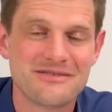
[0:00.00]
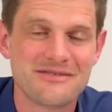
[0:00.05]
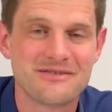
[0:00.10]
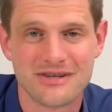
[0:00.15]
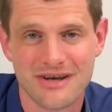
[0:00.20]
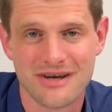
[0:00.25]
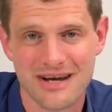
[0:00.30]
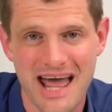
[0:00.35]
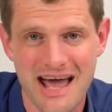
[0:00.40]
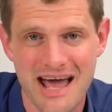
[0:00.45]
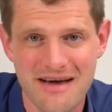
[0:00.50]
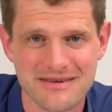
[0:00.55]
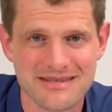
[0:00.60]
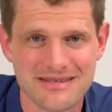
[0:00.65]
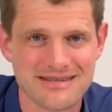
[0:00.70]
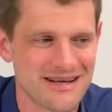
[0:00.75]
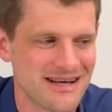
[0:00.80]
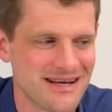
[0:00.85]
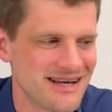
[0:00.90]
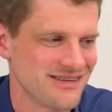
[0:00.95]
if you don't have
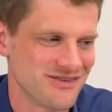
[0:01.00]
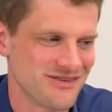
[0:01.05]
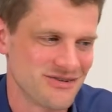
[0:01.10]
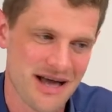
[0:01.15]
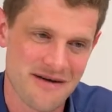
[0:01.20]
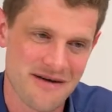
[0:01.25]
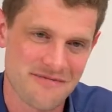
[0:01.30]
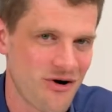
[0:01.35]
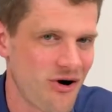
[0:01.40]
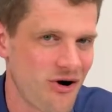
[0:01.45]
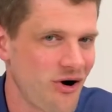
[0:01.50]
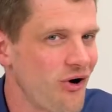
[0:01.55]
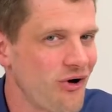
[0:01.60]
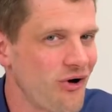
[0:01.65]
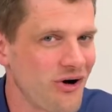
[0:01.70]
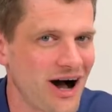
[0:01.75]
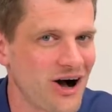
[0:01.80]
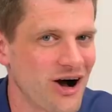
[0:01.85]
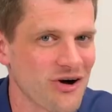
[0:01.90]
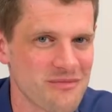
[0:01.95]
it, you have
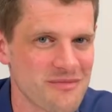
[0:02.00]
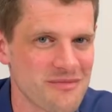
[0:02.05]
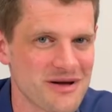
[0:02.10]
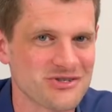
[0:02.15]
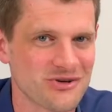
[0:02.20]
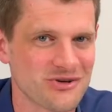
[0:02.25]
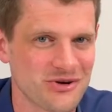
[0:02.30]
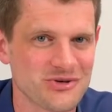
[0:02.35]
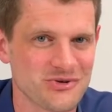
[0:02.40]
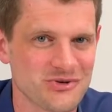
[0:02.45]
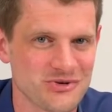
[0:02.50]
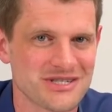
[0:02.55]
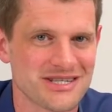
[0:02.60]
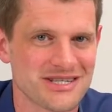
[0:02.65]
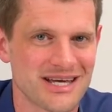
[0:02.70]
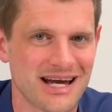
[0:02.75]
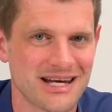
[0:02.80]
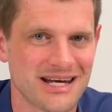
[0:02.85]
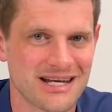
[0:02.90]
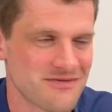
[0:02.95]
all arguments on your
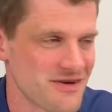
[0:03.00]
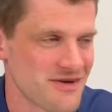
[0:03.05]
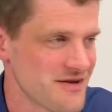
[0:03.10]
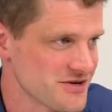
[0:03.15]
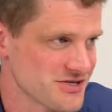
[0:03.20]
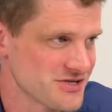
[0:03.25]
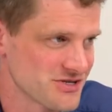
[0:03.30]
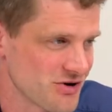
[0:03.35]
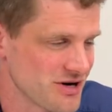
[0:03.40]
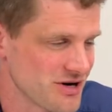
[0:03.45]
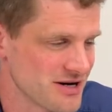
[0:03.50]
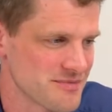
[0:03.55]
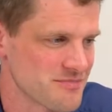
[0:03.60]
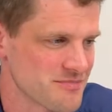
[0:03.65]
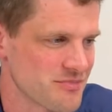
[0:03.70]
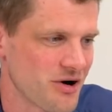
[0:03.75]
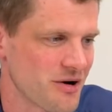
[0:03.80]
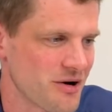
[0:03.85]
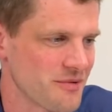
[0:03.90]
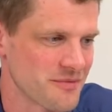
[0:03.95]
side. If you have a tonality
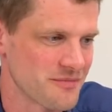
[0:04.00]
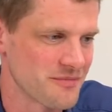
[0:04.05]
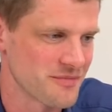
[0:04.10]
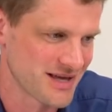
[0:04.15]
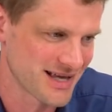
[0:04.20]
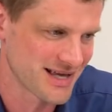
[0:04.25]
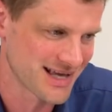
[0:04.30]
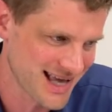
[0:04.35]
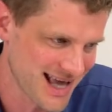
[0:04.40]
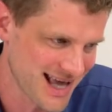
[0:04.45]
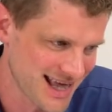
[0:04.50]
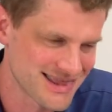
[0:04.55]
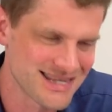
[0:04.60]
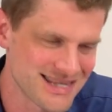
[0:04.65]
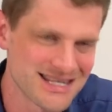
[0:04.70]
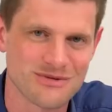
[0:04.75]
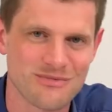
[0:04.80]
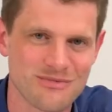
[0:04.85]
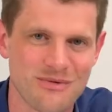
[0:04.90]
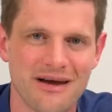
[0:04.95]
problem, get
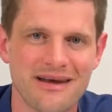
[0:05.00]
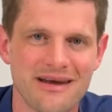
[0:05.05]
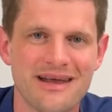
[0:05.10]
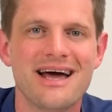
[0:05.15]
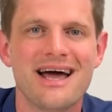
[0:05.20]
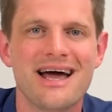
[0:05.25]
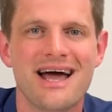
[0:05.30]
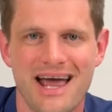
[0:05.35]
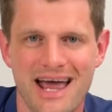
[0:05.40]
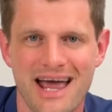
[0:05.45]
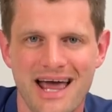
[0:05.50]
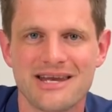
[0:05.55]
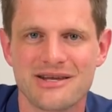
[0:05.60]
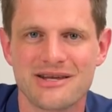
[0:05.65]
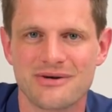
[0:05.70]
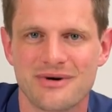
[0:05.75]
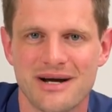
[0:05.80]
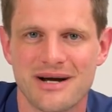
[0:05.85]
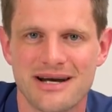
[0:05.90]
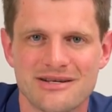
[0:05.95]
this one and
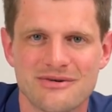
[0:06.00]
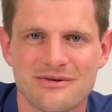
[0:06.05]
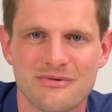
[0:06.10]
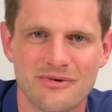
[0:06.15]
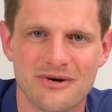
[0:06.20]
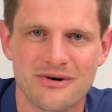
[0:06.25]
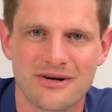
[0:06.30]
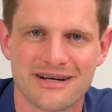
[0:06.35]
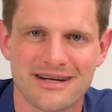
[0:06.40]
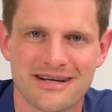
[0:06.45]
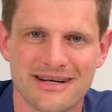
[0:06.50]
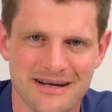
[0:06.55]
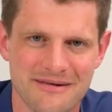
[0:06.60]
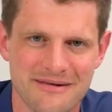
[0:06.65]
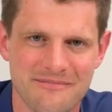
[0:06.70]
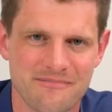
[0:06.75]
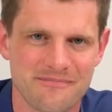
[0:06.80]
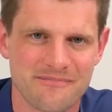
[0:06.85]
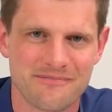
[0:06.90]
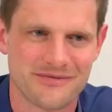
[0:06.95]
you're ready to work.
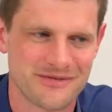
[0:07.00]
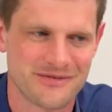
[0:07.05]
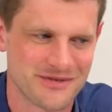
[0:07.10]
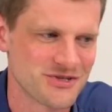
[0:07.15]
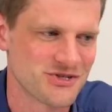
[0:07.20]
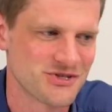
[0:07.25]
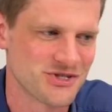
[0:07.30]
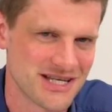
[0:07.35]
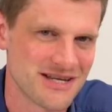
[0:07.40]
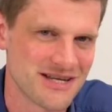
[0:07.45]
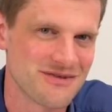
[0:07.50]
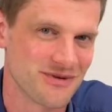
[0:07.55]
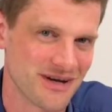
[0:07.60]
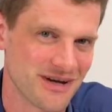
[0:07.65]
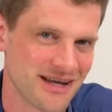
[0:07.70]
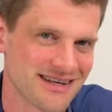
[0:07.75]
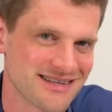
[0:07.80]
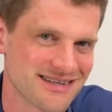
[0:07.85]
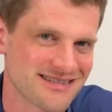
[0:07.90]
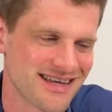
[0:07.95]
Yeah? Your chief will
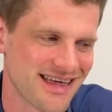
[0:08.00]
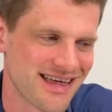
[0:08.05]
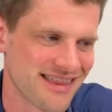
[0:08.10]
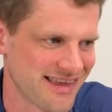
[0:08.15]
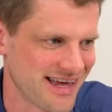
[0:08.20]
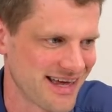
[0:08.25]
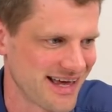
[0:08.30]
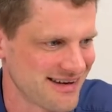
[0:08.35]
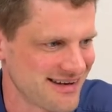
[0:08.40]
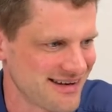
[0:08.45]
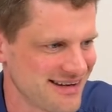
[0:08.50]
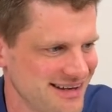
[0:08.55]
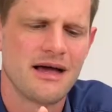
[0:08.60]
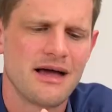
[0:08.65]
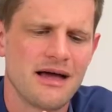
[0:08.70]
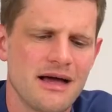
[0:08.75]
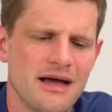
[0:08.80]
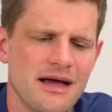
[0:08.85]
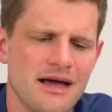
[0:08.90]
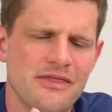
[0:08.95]
understand that.
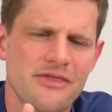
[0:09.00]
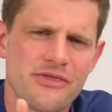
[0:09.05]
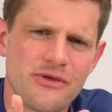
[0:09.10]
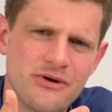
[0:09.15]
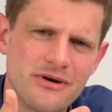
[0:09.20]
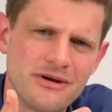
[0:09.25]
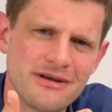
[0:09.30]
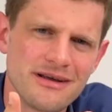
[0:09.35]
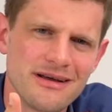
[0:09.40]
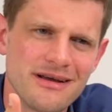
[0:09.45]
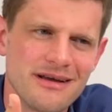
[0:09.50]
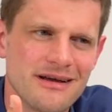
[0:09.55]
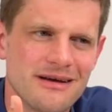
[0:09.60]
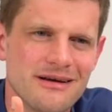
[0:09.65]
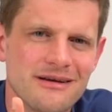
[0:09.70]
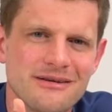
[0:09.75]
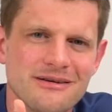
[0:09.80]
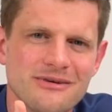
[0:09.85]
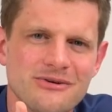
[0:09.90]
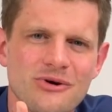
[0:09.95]
And third,
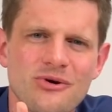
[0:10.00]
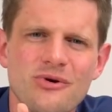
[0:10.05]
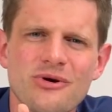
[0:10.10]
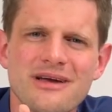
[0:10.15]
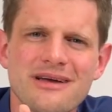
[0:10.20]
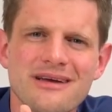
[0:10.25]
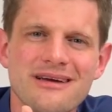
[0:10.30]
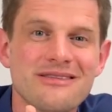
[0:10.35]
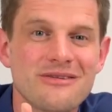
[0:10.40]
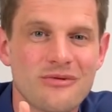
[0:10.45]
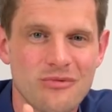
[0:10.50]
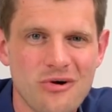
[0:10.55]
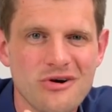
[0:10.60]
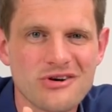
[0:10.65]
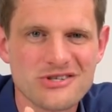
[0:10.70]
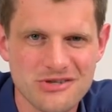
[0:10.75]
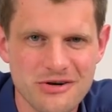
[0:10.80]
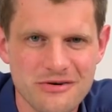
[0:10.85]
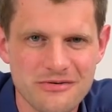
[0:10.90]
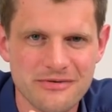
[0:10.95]
you're looking in the
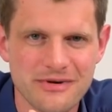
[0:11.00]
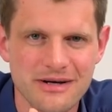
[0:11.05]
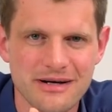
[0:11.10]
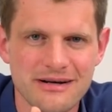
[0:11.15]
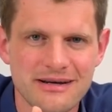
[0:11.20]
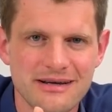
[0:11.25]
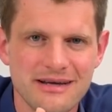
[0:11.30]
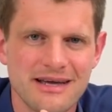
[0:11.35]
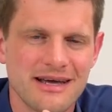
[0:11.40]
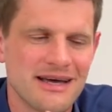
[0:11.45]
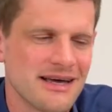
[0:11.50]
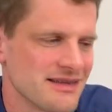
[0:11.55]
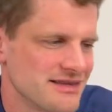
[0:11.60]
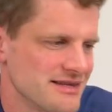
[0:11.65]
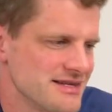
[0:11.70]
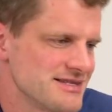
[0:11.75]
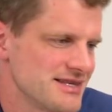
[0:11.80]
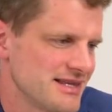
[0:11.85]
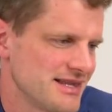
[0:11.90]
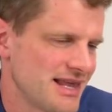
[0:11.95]
wrong software. This